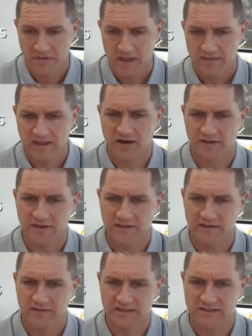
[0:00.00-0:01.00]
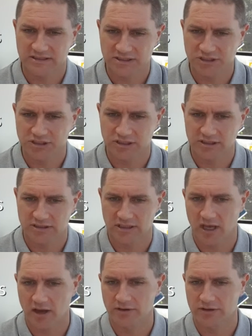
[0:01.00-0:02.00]
then I think that the decision to
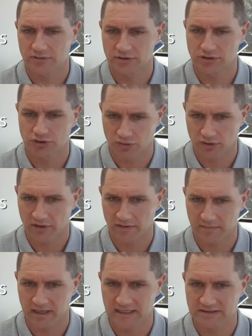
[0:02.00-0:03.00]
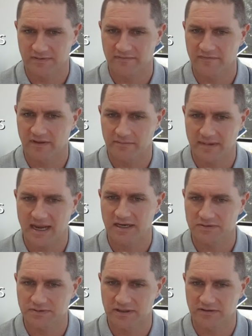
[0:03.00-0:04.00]
go to a joint replacement for the
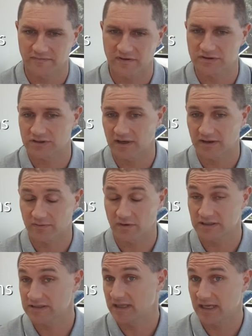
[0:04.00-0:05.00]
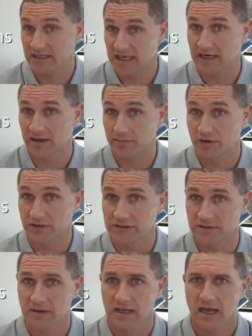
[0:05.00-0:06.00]
management of osteoarthritis in that younger
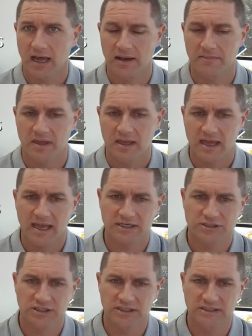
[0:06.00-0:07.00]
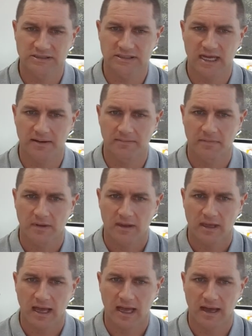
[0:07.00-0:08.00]
person actually is a
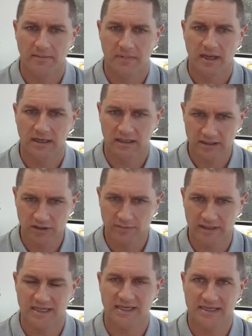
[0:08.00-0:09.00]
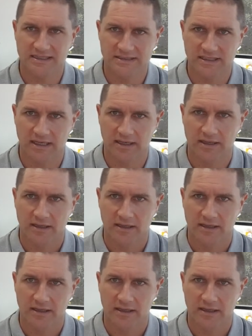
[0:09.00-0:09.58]
little bit easier.